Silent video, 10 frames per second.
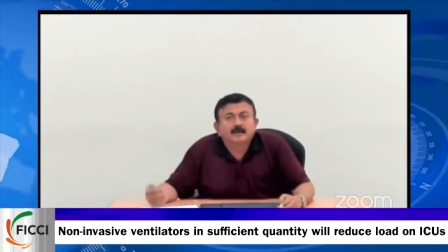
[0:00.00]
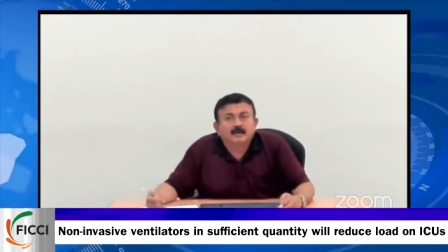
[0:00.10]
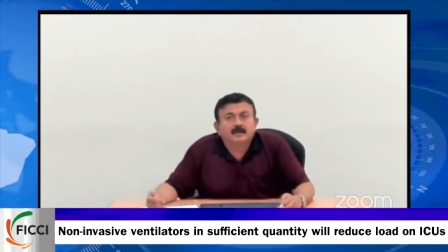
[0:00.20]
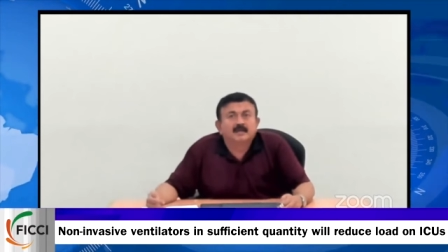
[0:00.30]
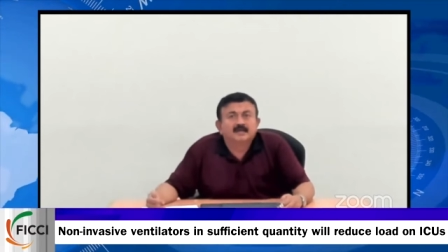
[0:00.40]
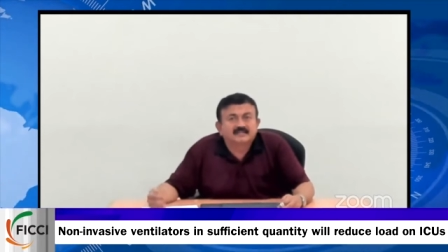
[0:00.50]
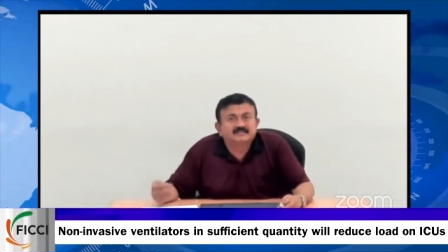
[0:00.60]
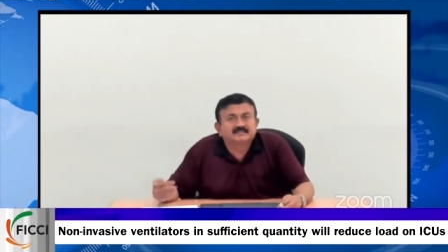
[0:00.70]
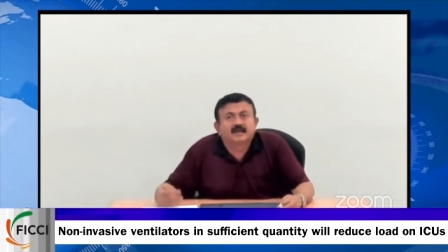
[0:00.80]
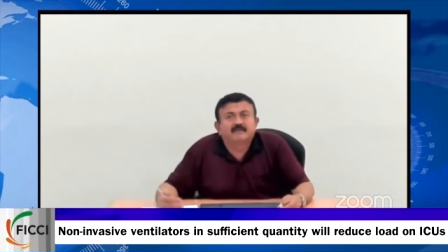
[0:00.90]

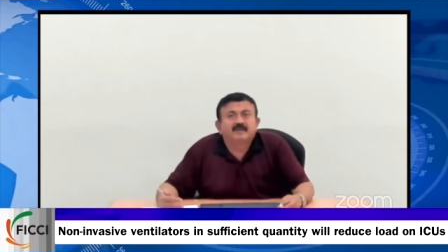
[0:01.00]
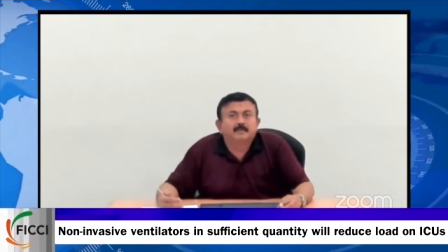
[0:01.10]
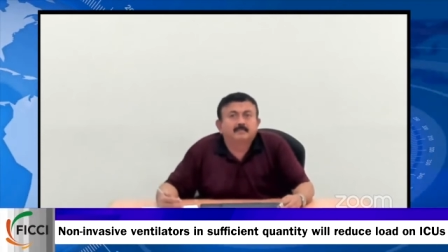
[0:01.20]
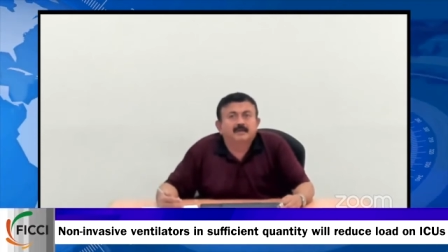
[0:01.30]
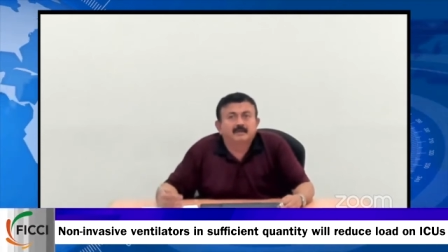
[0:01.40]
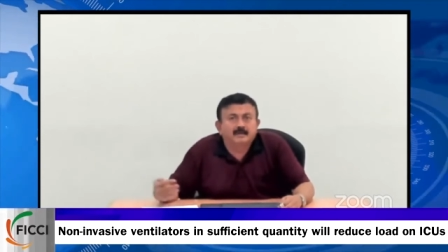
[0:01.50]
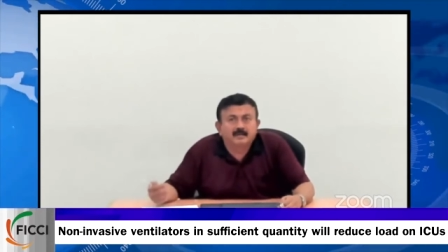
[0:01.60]
nurses are available